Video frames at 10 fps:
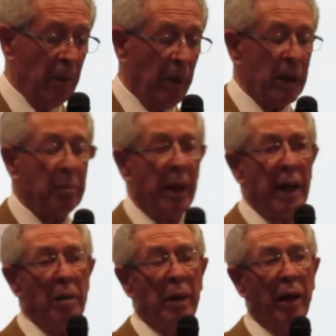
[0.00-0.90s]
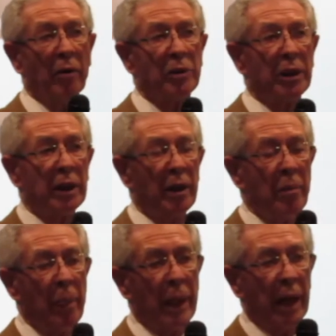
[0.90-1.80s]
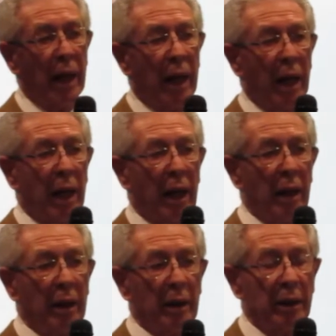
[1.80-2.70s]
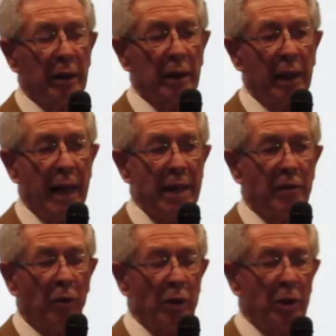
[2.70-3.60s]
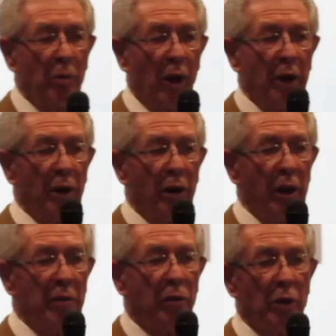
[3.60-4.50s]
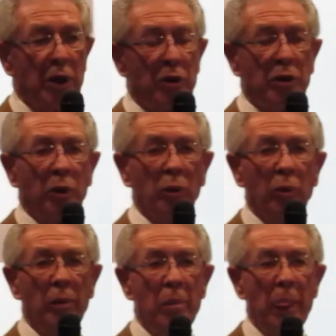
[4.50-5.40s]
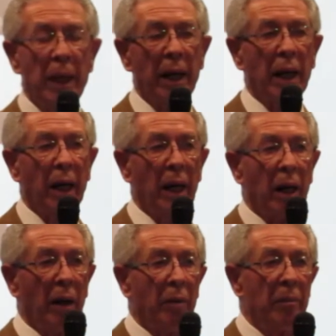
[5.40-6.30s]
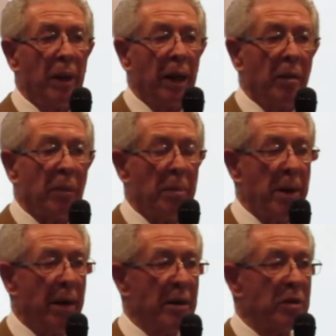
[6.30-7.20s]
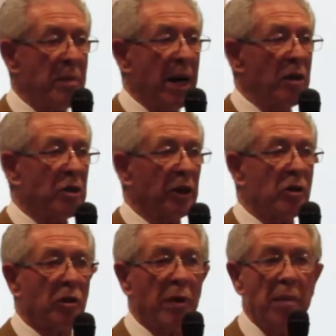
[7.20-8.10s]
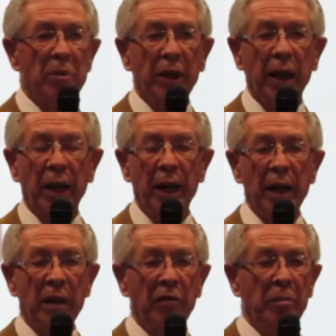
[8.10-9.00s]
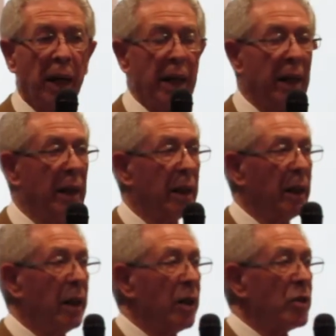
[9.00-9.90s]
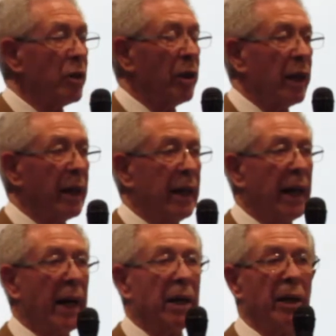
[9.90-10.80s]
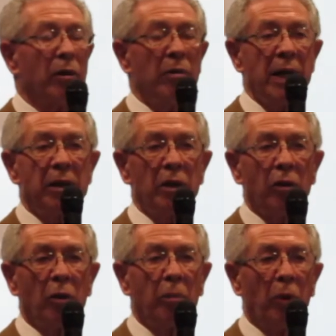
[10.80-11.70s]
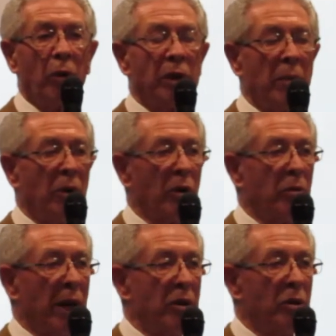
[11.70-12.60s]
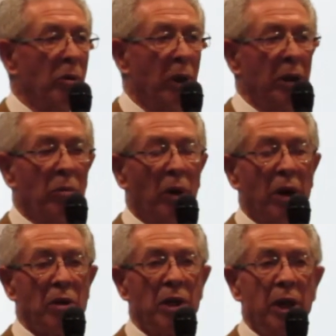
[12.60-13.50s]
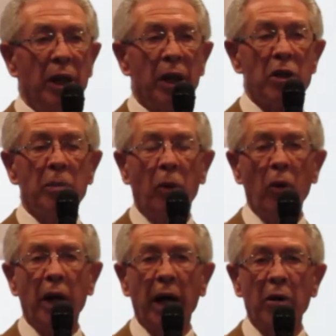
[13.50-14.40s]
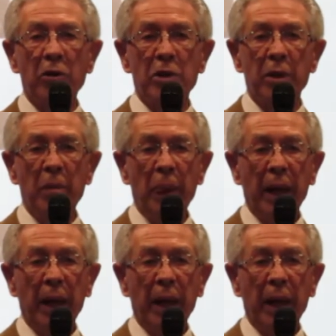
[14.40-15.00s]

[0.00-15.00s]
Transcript: But by about uh, late 41, early 42, uh, my parents managed to scrape together enough money so that they either rented or bought, I'm not quite sure what it was, a small house,